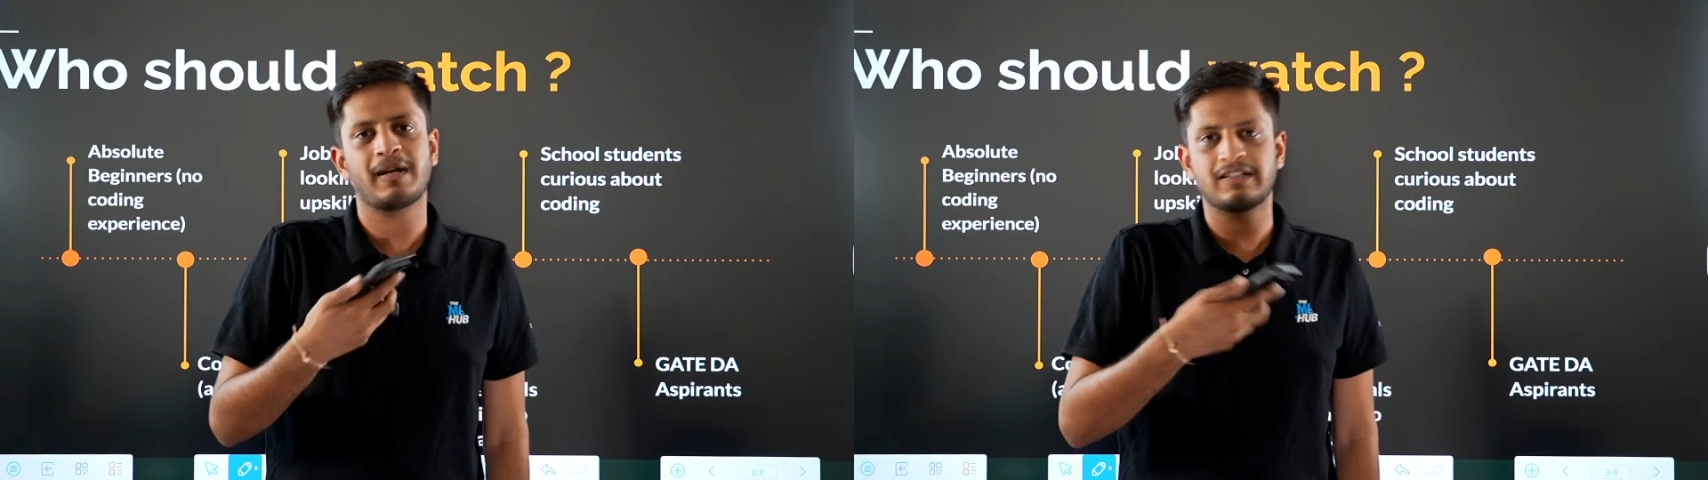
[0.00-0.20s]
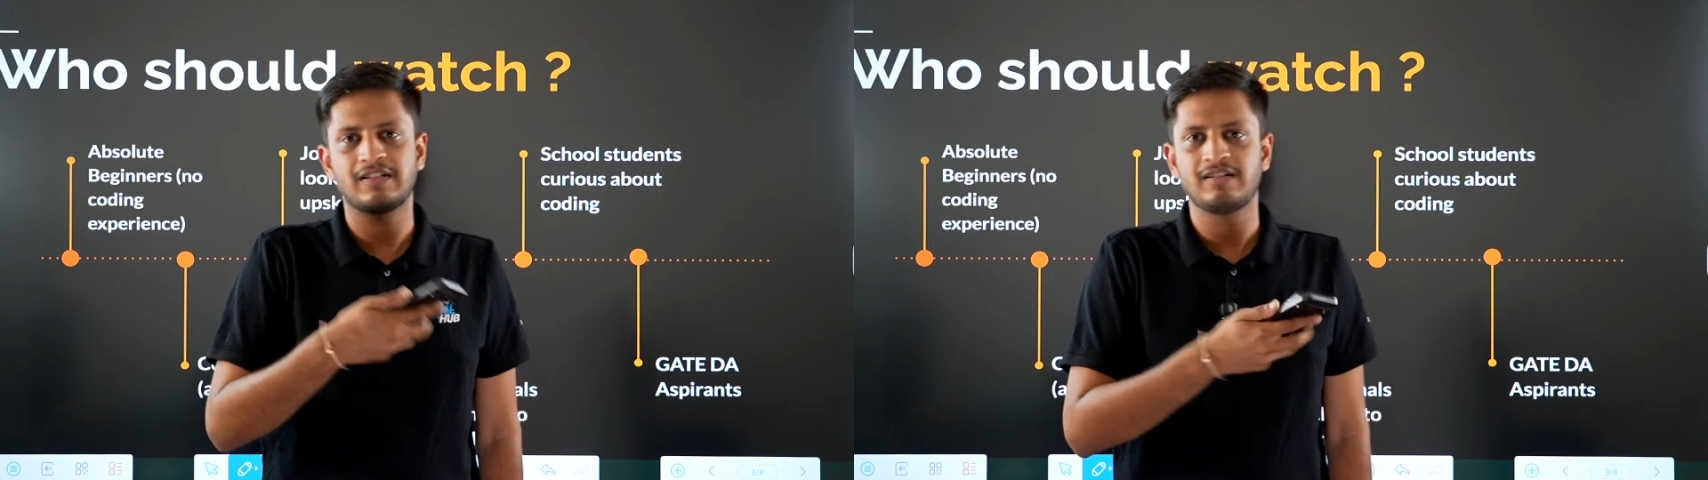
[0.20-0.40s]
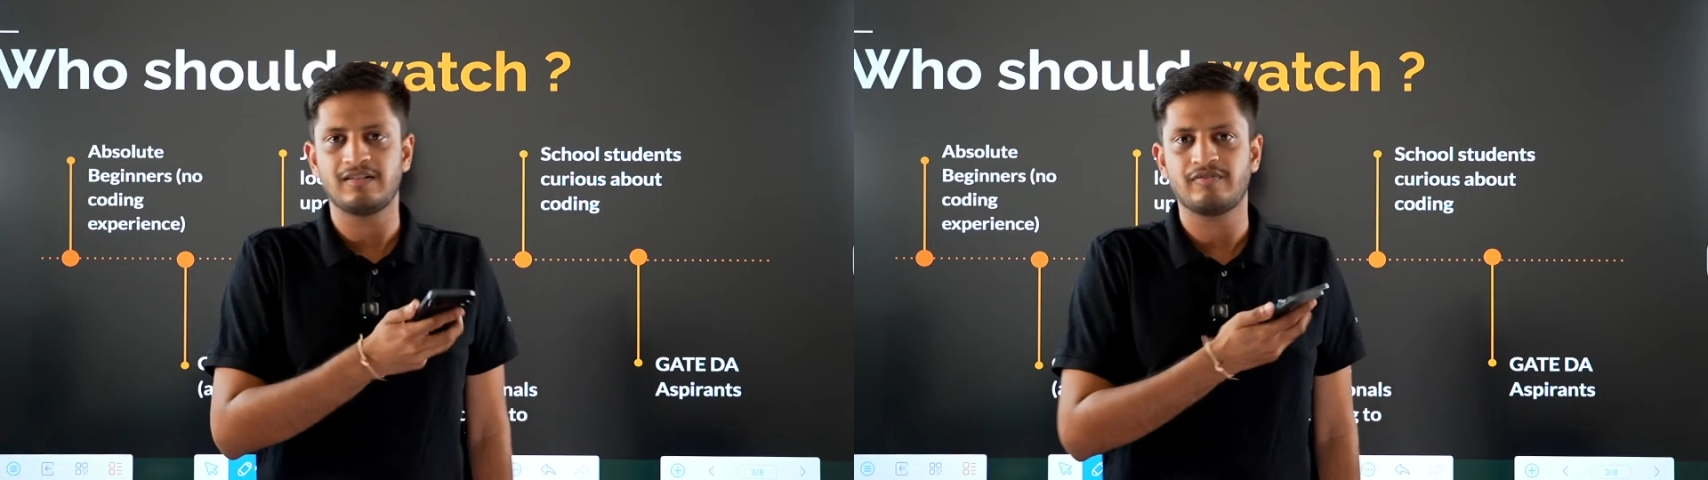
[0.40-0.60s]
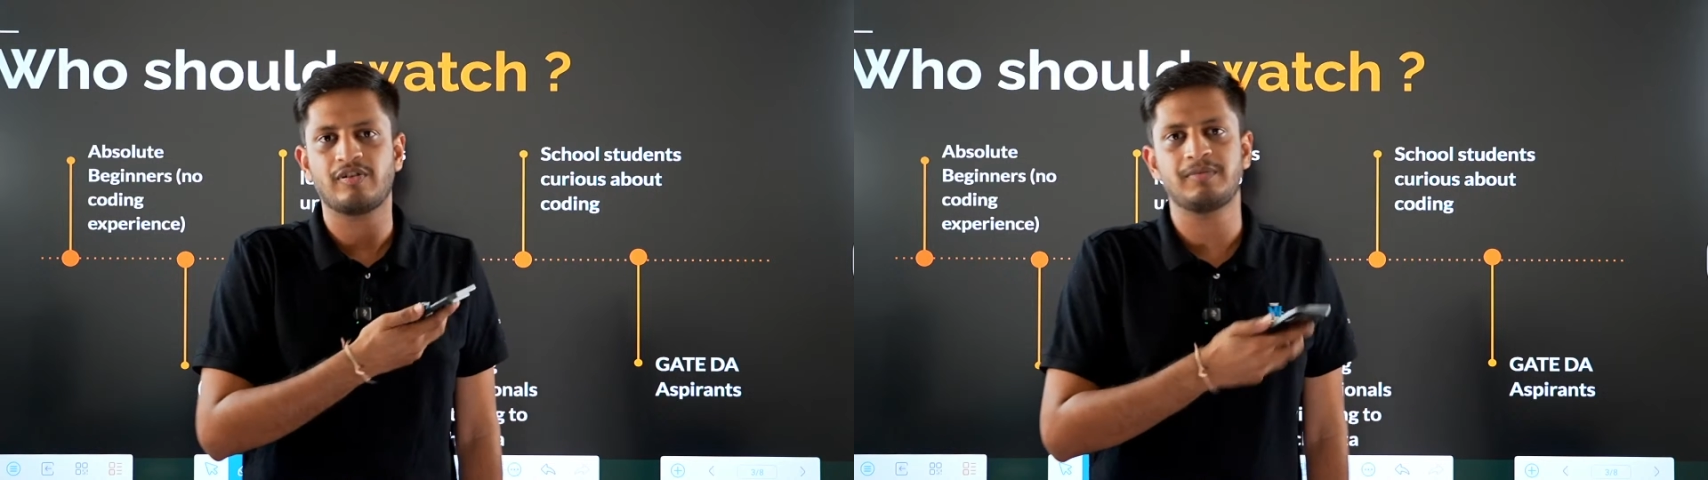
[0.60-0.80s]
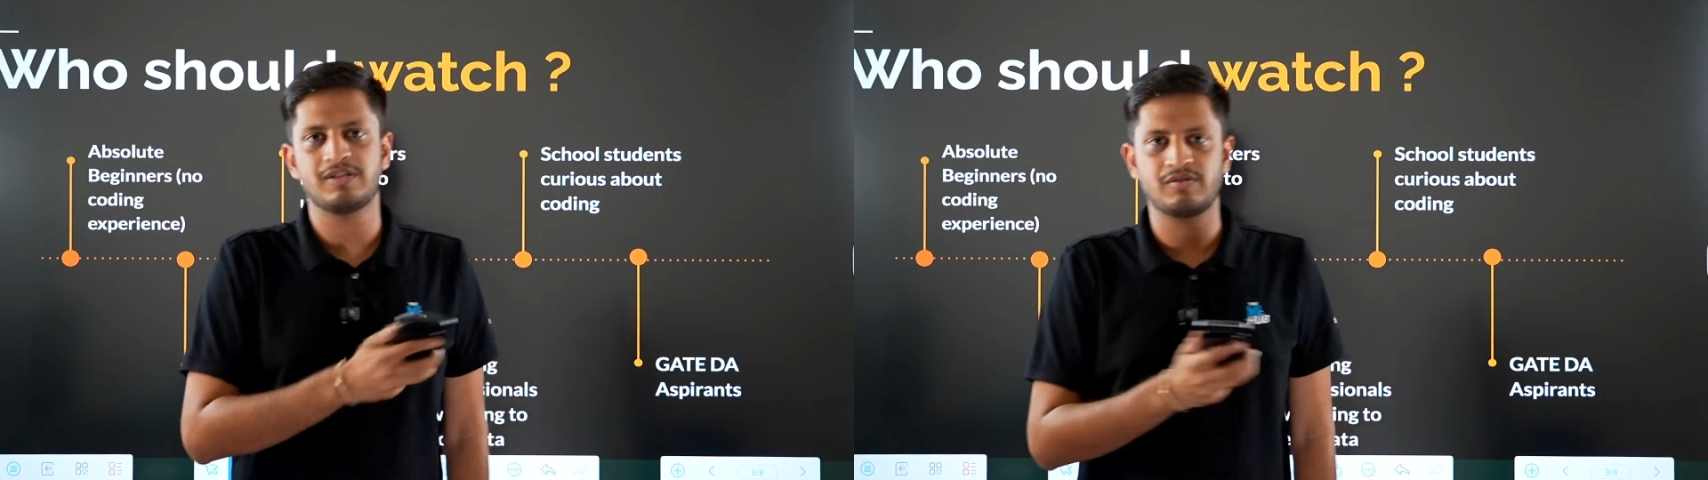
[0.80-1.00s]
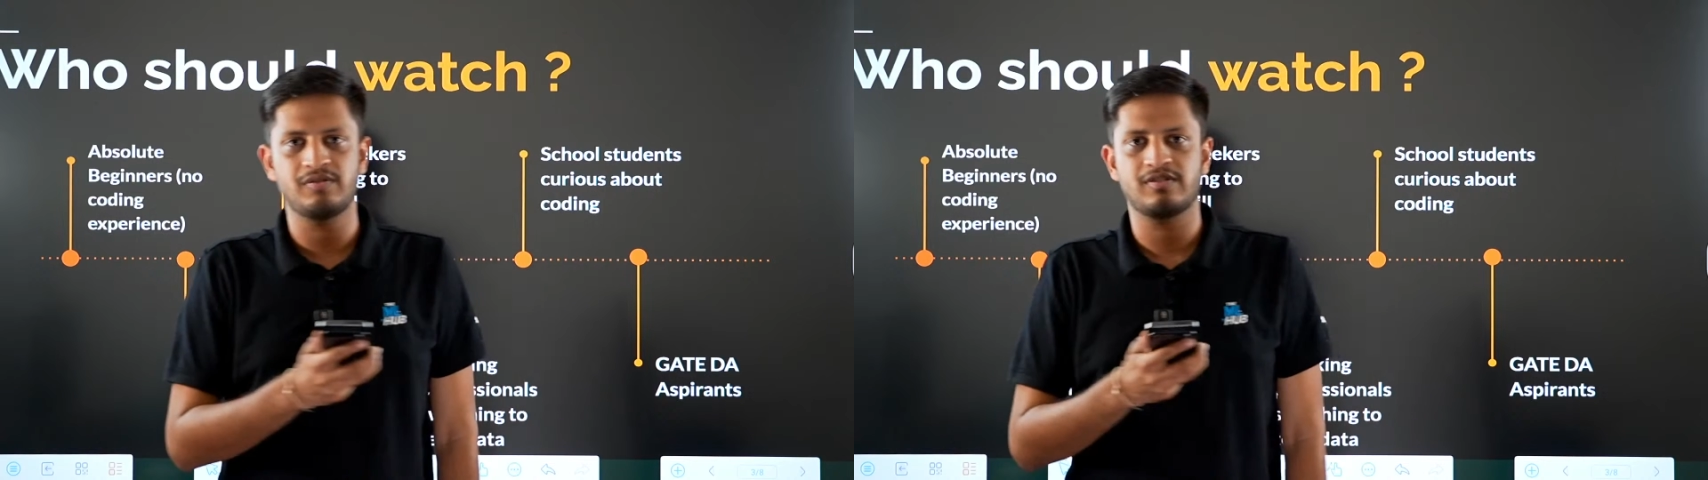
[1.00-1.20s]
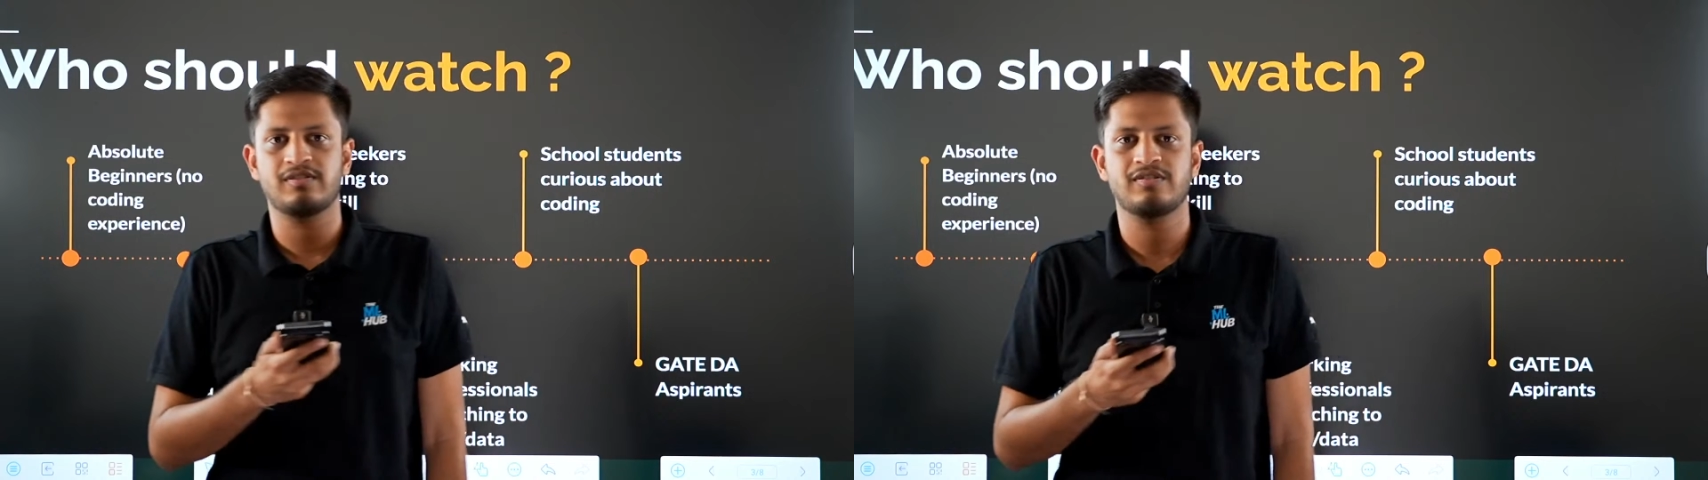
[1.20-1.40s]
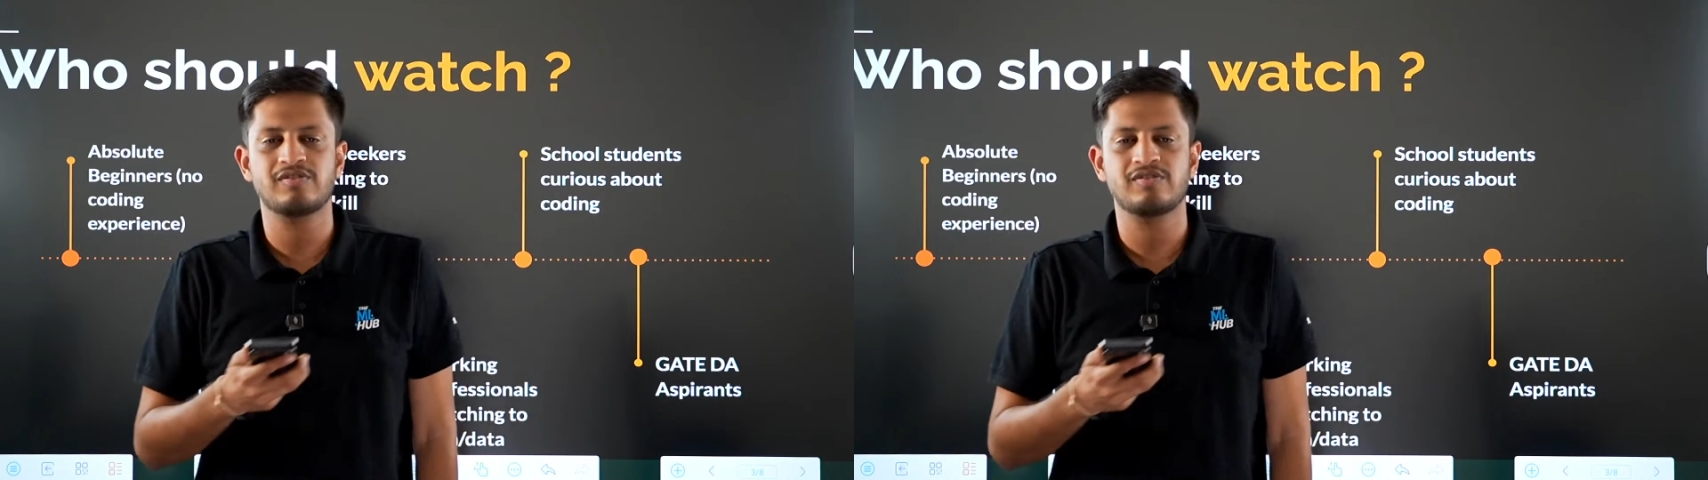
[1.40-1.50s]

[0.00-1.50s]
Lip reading: Python from this course.